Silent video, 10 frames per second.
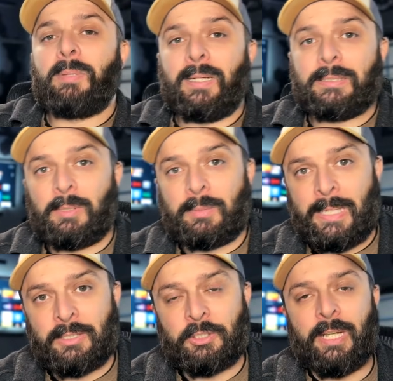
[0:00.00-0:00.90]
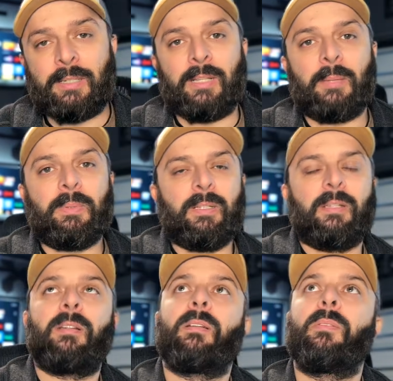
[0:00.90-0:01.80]
up guys, welcome back to the channel. Happy,
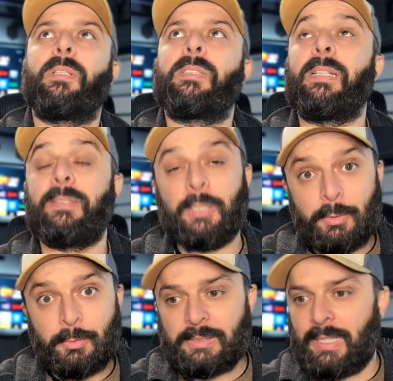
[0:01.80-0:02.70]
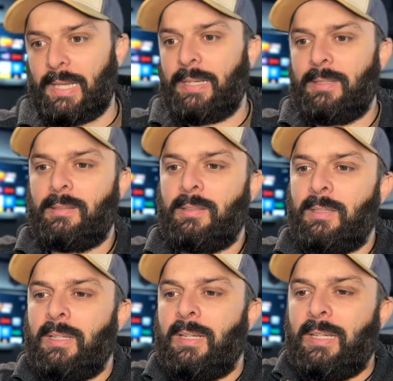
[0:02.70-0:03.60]
what is today, Tuesday,
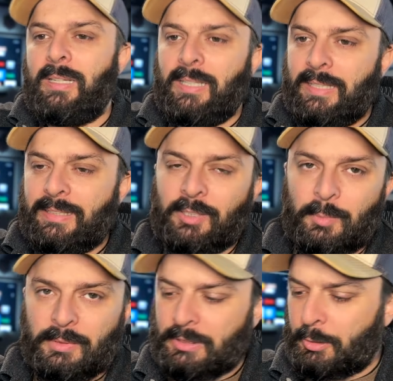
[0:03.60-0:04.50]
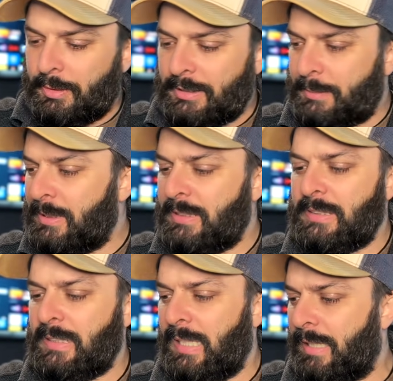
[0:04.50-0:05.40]
it is almost
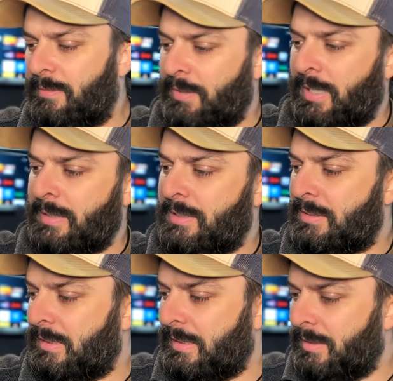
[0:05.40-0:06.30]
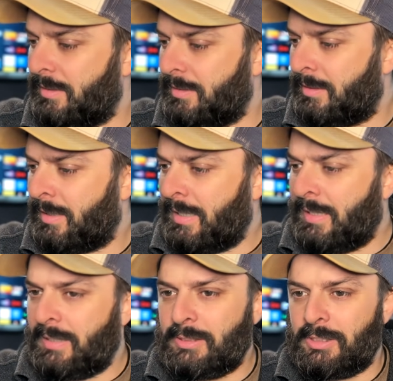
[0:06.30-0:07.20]
Christmas. I feel like this year
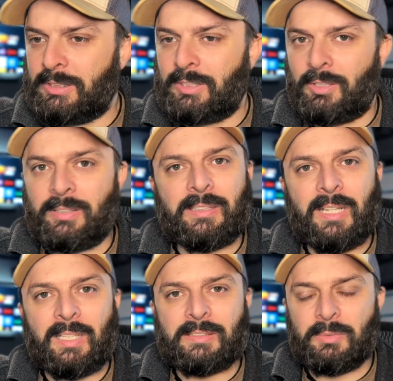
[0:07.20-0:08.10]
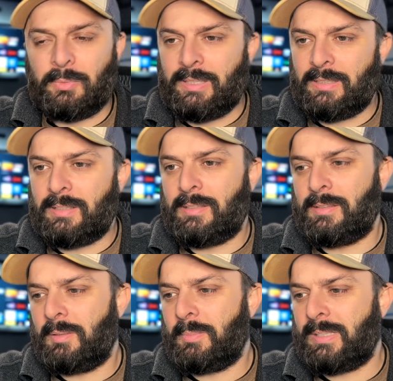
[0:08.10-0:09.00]
just started last week.
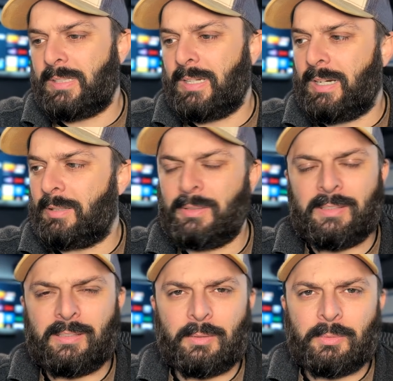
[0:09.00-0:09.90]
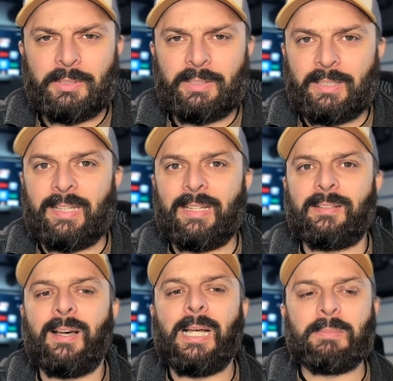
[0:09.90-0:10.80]
Oh my God, the older you get,
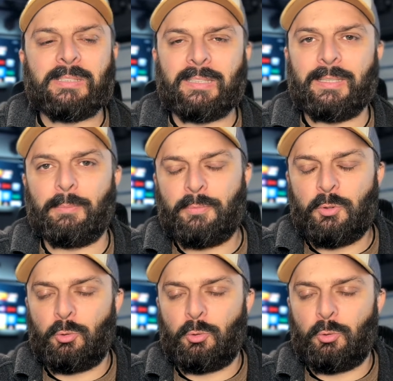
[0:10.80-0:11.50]
time just like,